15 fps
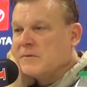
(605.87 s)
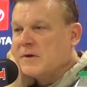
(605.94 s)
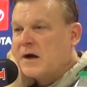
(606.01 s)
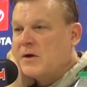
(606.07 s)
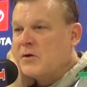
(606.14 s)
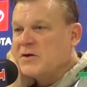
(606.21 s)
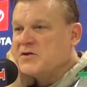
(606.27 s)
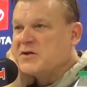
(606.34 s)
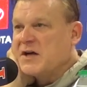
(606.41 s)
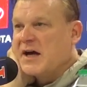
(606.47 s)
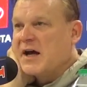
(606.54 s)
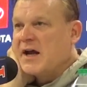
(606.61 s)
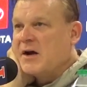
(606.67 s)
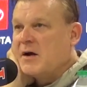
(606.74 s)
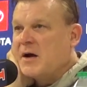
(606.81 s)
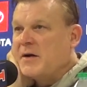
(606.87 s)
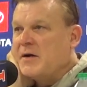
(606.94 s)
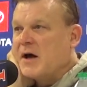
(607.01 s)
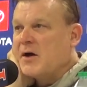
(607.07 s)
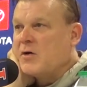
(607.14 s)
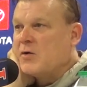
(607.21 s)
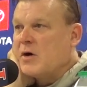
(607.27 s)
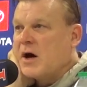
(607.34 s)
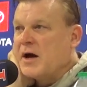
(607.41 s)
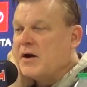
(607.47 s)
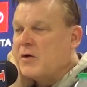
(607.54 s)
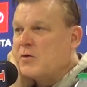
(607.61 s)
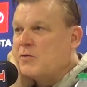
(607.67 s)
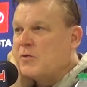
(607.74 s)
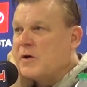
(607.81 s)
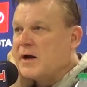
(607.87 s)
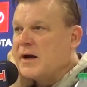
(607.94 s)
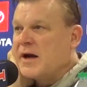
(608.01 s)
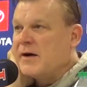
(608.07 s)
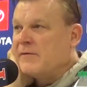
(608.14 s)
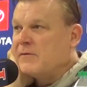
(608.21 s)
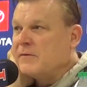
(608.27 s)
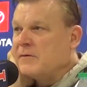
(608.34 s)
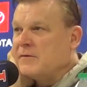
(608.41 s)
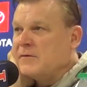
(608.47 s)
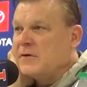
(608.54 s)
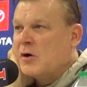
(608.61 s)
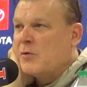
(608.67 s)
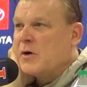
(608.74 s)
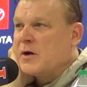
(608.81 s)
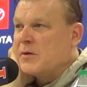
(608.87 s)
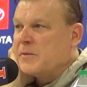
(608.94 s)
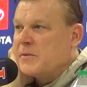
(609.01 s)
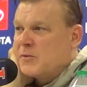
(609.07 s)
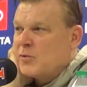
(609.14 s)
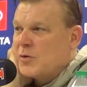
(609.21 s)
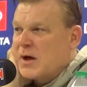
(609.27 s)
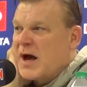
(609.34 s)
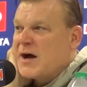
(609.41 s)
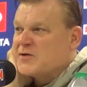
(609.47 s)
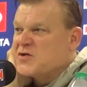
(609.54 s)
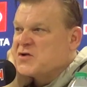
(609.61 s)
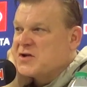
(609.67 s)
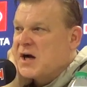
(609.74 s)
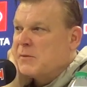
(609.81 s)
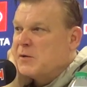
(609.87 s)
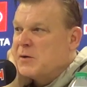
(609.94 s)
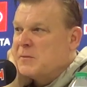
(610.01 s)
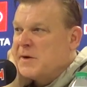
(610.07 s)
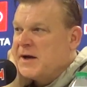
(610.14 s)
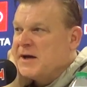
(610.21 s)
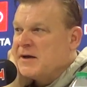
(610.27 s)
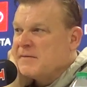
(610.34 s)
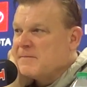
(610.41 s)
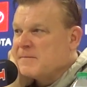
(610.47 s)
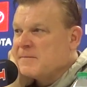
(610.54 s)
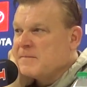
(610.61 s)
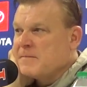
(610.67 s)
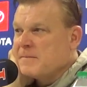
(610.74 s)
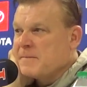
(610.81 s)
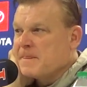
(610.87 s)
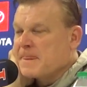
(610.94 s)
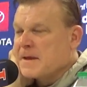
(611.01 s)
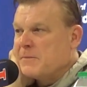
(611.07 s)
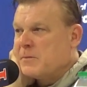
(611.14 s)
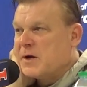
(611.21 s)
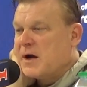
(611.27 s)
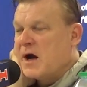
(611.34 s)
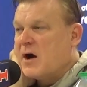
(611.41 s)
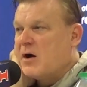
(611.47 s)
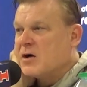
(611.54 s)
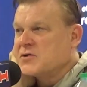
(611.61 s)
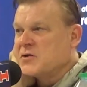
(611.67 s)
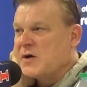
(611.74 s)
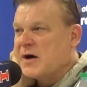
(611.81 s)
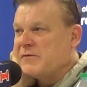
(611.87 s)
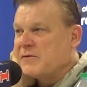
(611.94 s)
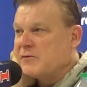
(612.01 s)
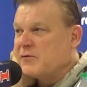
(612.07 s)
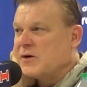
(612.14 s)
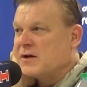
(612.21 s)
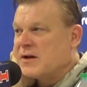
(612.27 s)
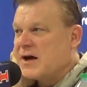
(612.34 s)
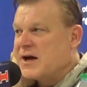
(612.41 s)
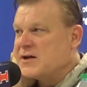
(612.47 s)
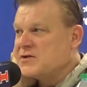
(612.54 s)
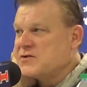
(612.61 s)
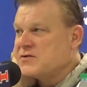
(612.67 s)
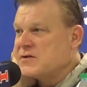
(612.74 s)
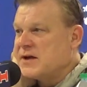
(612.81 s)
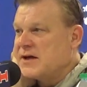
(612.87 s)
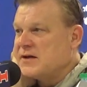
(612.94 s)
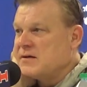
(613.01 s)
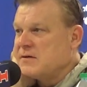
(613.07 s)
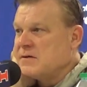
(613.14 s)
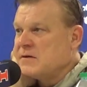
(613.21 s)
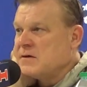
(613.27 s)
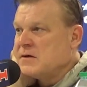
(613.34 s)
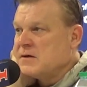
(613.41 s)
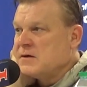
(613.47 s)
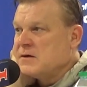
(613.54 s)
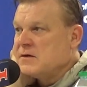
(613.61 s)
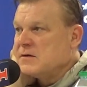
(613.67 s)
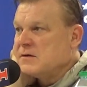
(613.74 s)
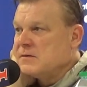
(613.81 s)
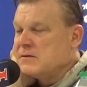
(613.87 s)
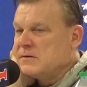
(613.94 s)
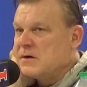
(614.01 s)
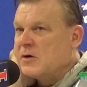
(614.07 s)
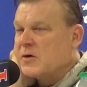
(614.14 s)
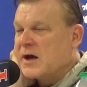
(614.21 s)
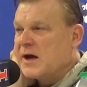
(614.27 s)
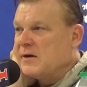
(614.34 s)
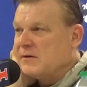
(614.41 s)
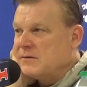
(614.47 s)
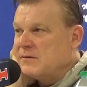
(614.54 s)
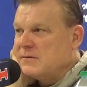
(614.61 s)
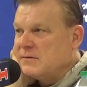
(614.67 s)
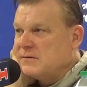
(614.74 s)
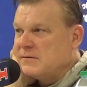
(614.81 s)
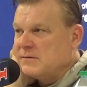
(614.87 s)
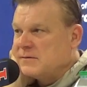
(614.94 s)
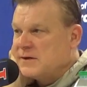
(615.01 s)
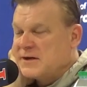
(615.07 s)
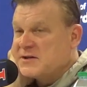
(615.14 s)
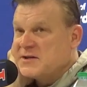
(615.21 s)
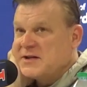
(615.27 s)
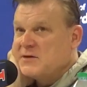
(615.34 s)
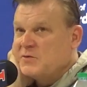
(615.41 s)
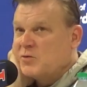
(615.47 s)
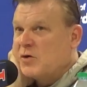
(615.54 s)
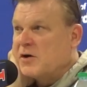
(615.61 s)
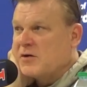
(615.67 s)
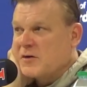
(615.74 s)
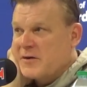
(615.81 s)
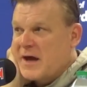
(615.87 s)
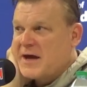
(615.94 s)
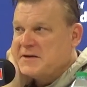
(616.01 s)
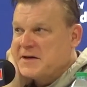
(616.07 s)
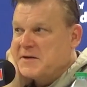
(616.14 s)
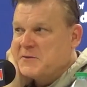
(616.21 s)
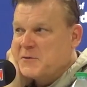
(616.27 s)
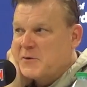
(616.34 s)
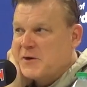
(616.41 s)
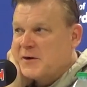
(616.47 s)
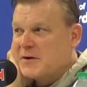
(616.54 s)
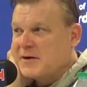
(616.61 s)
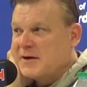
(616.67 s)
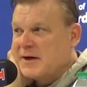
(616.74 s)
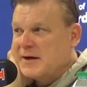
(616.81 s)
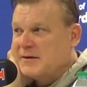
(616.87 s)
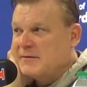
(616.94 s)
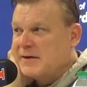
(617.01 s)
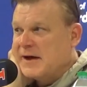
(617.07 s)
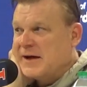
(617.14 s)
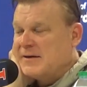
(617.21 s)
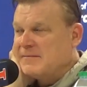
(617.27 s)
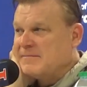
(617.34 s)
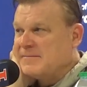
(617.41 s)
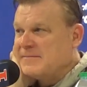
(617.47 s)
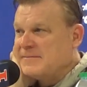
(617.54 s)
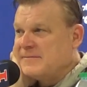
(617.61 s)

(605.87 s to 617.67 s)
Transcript: I always say I don't want to ever, nobody will outstubborn me, but I also have to realize that, okay, this didn't work or that didn't work, and